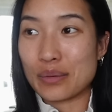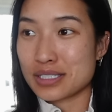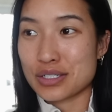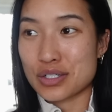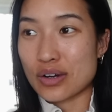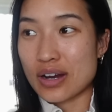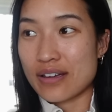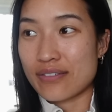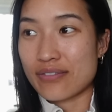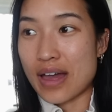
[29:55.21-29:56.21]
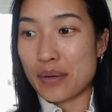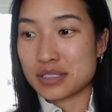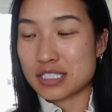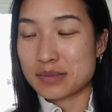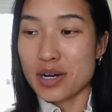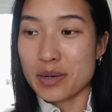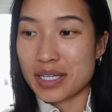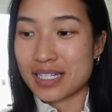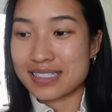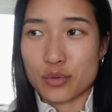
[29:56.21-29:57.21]
wasn't sure if that was smart
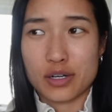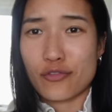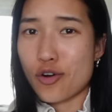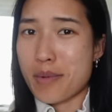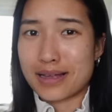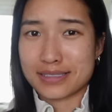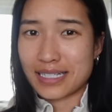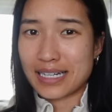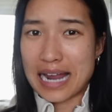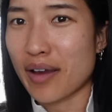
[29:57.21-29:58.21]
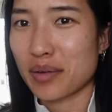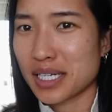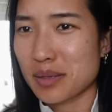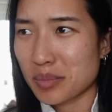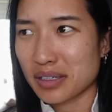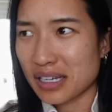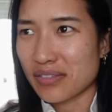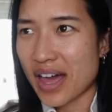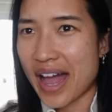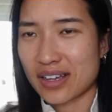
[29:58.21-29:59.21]
because three to four miles in, I really didn't believe that I